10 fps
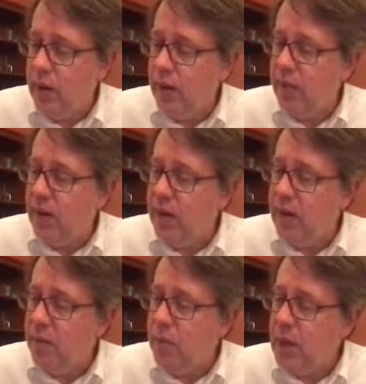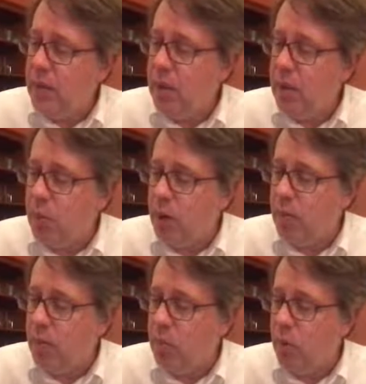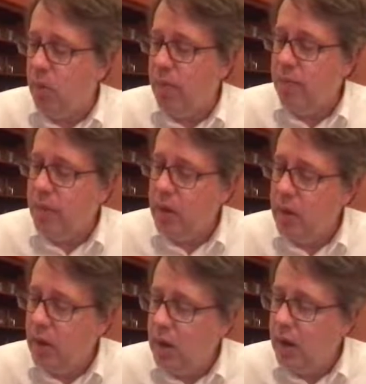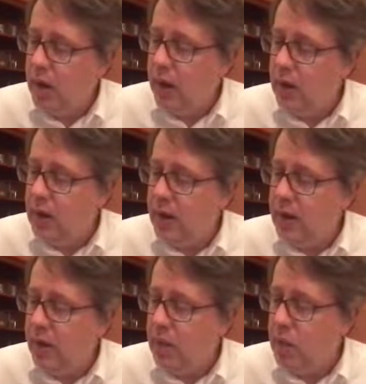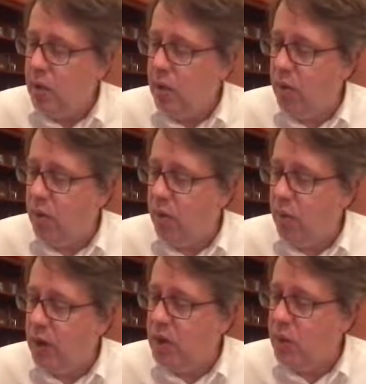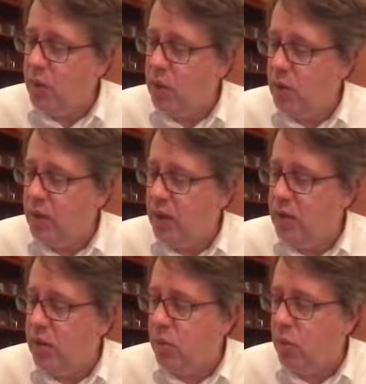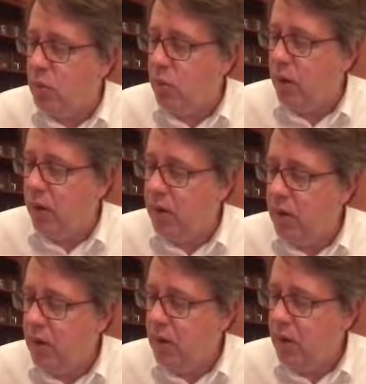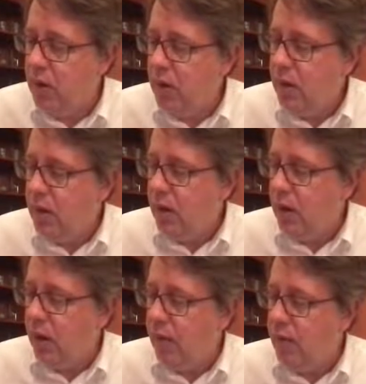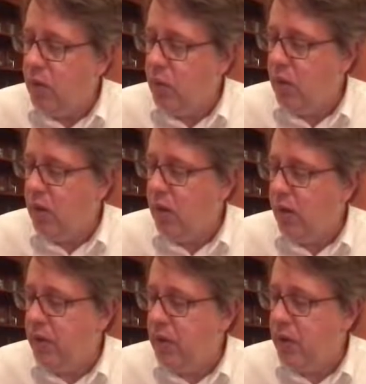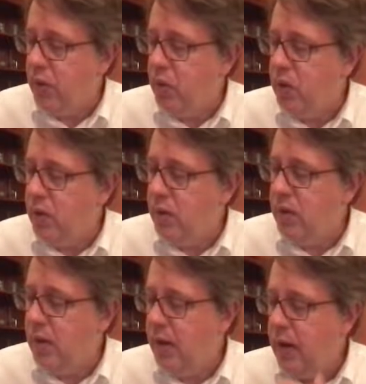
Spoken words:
if I let p be a prime number, and I take the elliptic curve y squared equals x cubed plus 1, you get all these solutions.